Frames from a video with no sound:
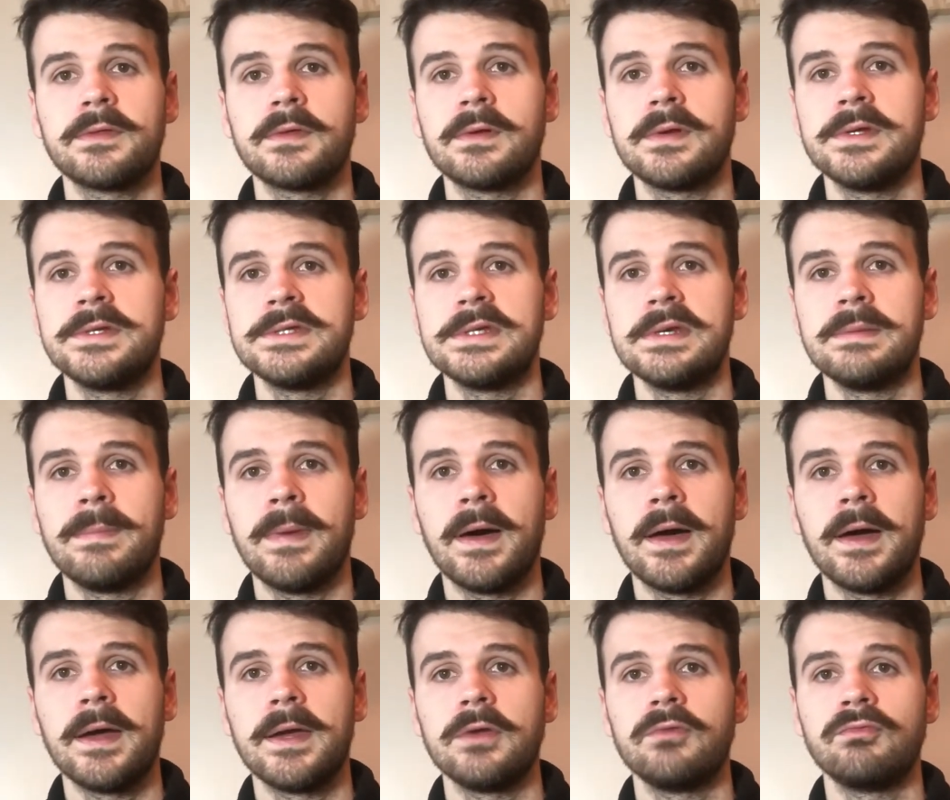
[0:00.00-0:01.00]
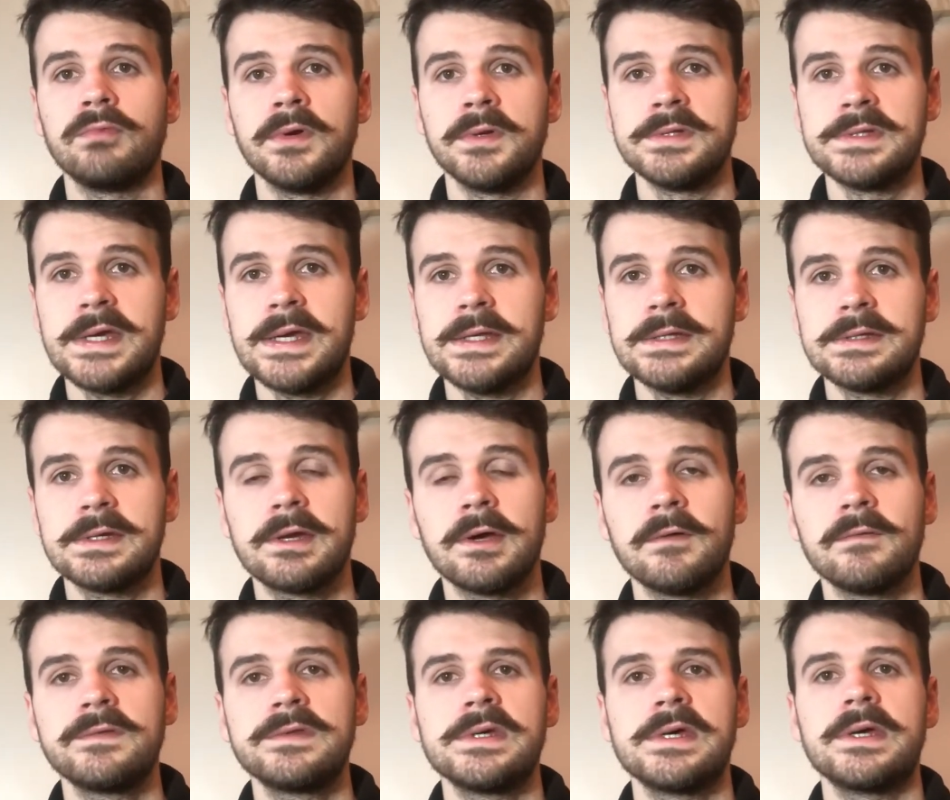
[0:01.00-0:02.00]
pathology behind
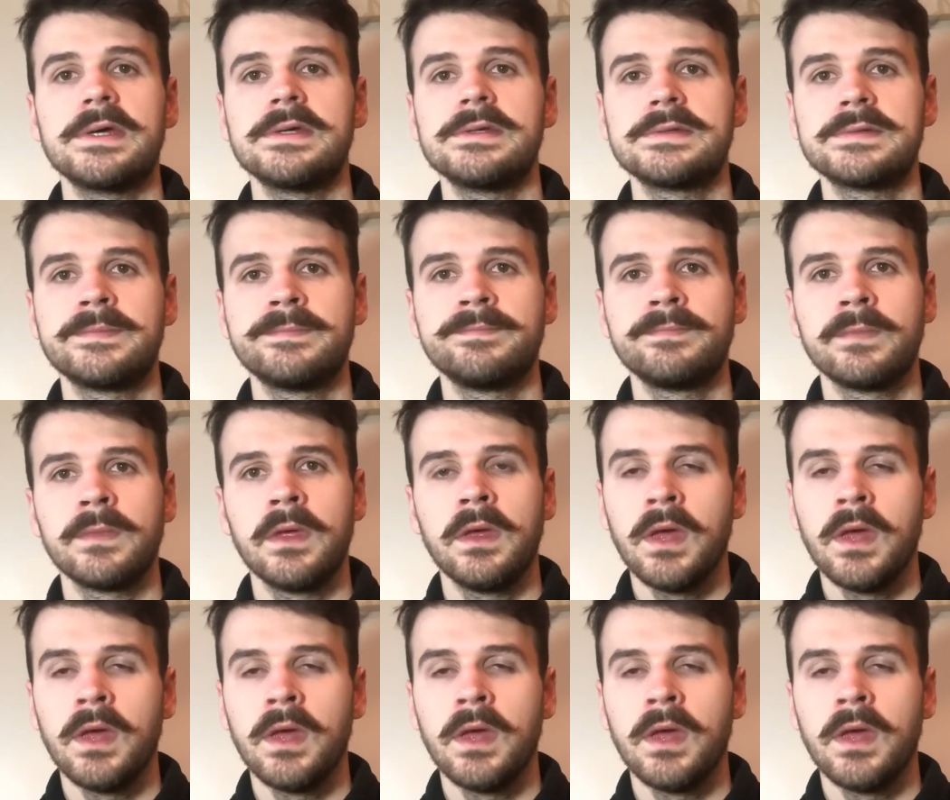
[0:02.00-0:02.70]
rotator cuff tears.